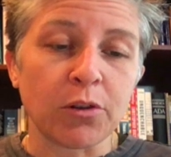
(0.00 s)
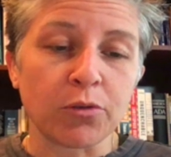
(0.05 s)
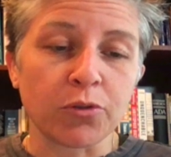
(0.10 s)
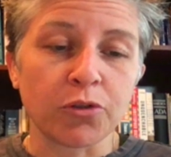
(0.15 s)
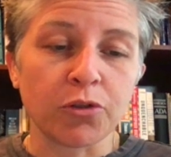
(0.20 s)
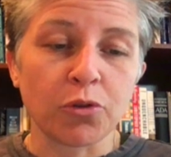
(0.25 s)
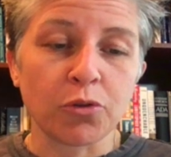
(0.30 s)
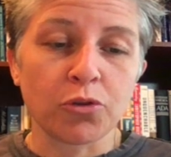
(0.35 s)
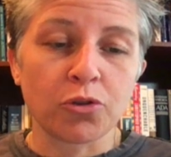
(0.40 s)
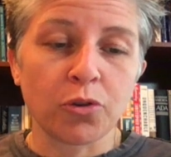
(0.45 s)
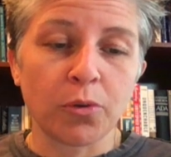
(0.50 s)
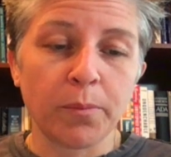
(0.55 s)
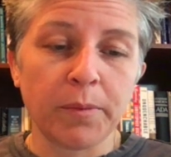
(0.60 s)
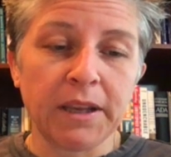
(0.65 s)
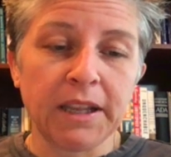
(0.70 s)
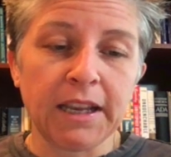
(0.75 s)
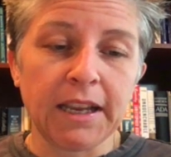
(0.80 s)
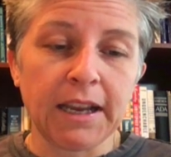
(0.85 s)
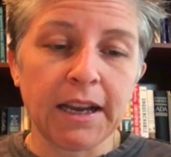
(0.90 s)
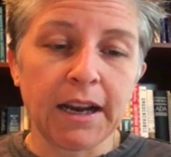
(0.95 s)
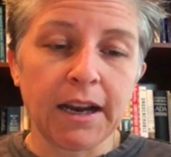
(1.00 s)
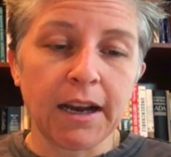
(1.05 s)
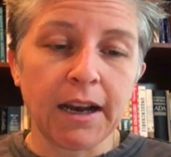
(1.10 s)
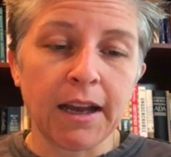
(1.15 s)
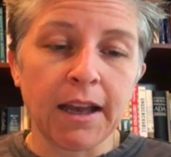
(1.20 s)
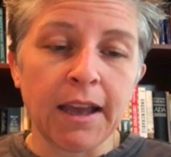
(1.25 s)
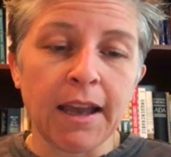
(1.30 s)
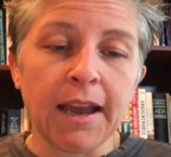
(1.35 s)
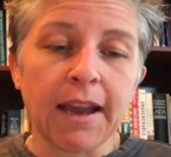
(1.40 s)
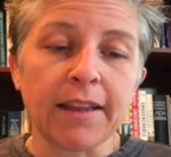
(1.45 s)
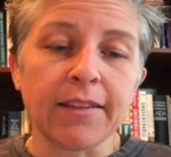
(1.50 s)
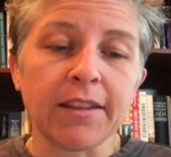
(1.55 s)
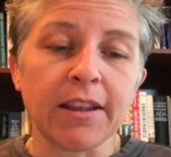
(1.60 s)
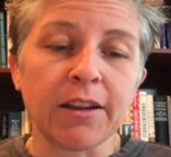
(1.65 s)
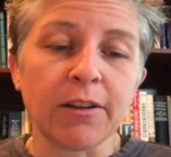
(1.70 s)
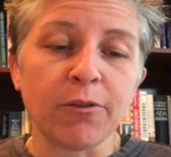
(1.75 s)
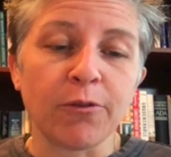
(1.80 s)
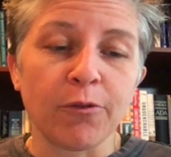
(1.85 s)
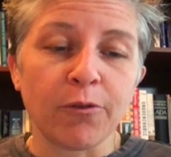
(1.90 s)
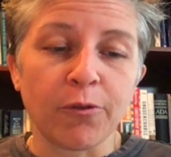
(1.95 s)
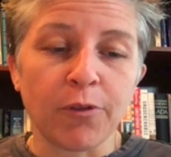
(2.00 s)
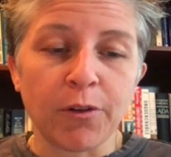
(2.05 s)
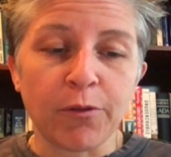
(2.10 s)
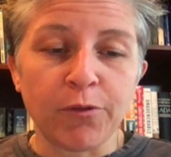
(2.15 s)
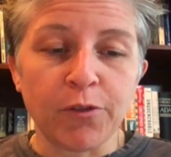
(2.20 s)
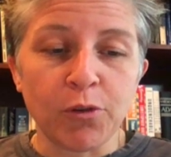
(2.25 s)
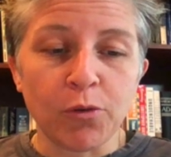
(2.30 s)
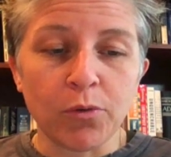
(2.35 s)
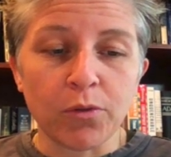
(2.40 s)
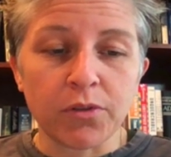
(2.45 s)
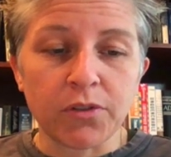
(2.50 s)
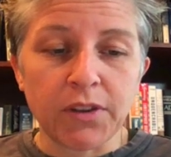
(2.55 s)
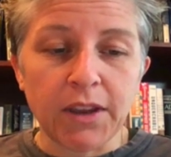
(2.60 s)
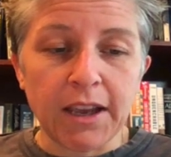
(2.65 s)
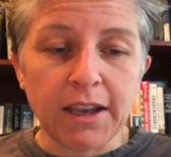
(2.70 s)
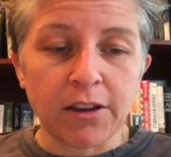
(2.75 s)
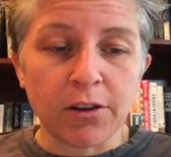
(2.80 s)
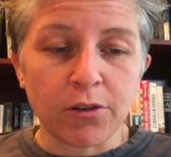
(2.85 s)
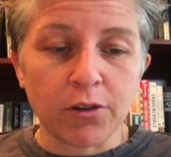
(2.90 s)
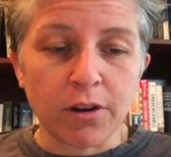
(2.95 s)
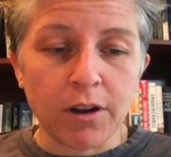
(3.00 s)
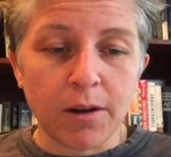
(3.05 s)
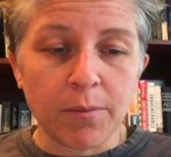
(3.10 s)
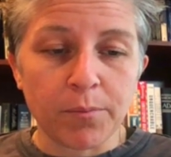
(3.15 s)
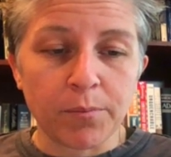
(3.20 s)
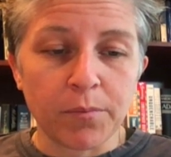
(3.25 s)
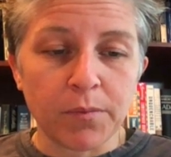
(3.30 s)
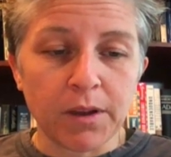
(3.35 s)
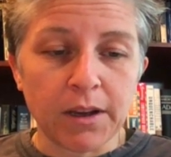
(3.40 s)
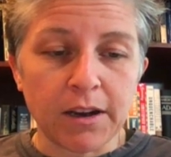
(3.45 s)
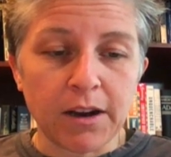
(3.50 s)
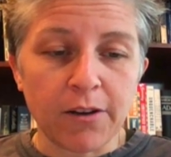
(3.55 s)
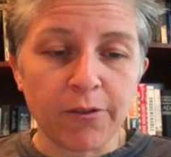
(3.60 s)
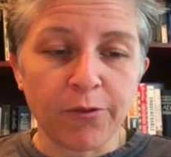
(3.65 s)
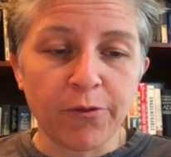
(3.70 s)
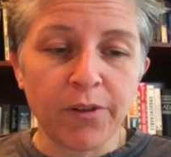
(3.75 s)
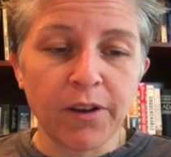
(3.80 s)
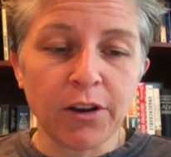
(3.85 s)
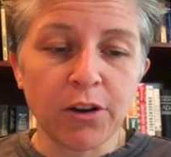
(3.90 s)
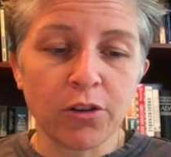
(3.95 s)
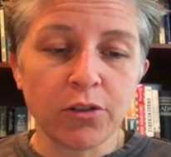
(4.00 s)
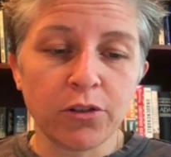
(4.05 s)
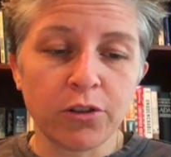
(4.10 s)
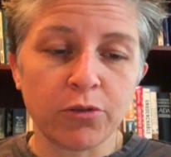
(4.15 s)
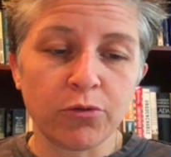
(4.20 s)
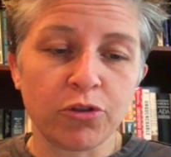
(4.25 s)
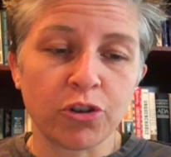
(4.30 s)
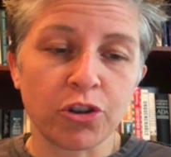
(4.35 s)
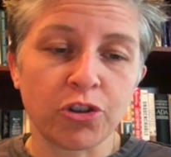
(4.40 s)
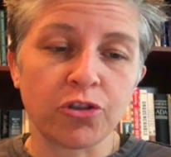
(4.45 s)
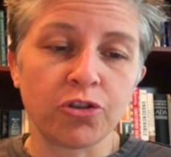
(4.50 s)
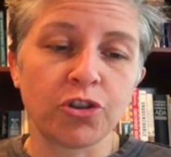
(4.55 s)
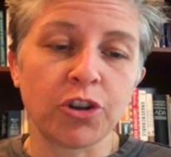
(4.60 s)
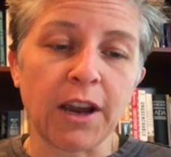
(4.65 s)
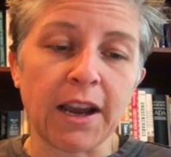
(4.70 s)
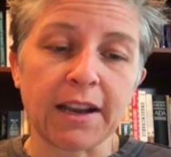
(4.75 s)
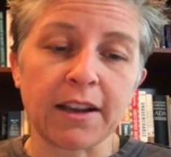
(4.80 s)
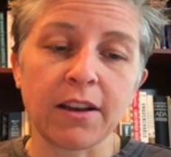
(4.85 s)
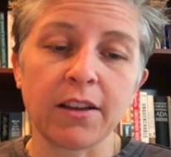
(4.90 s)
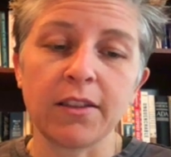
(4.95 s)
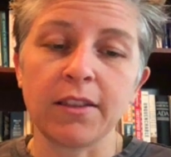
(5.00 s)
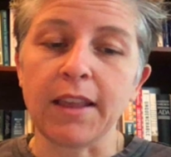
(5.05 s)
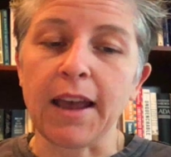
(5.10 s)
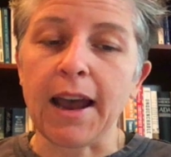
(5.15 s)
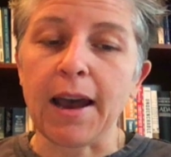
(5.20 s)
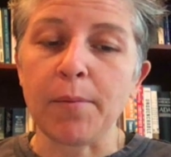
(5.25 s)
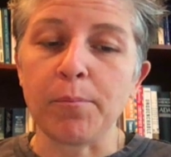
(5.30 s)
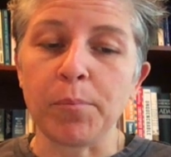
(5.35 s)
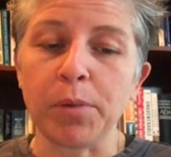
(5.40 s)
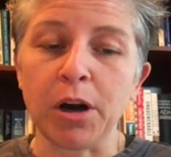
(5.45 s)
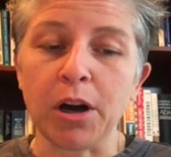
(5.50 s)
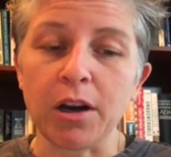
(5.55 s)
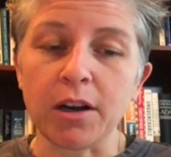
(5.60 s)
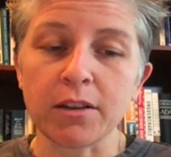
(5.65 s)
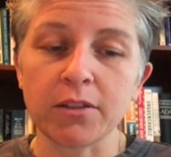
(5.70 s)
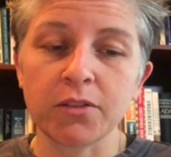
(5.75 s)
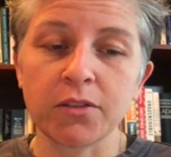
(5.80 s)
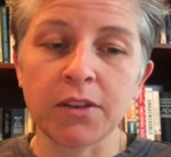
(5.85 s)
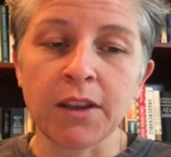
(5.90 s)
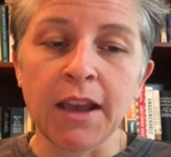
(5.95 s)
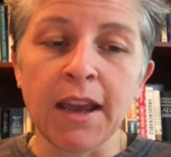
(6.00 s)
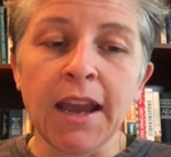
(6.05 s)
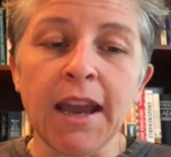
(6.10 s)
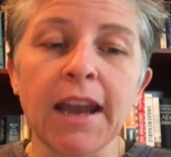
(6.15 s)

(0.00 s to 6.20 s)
social media. And then if you say your company got filled, you just check that box.